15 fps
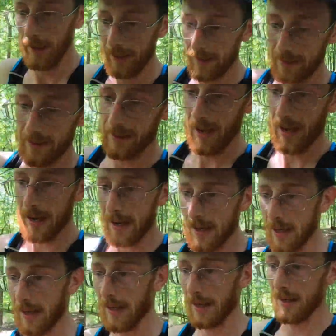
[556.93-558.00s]
today
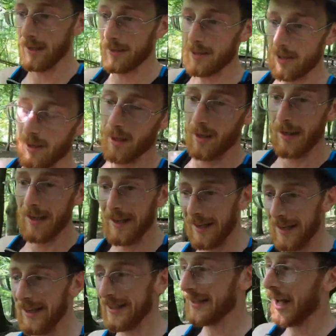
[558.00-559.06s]
is
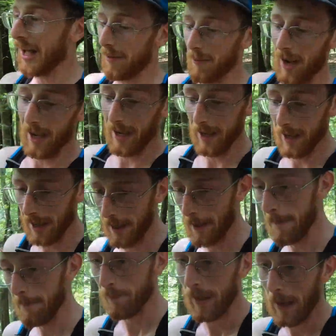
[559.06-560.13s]
it's not my
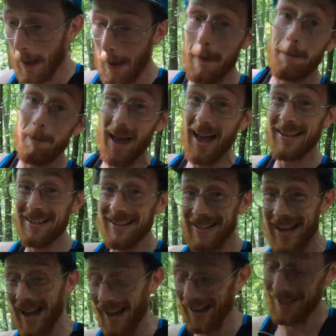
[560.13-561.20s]
best
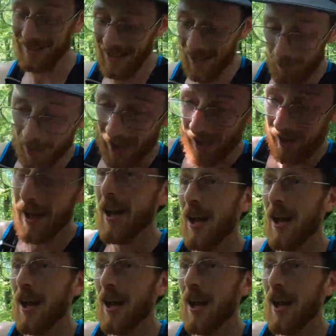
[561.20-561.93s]
day. It's not my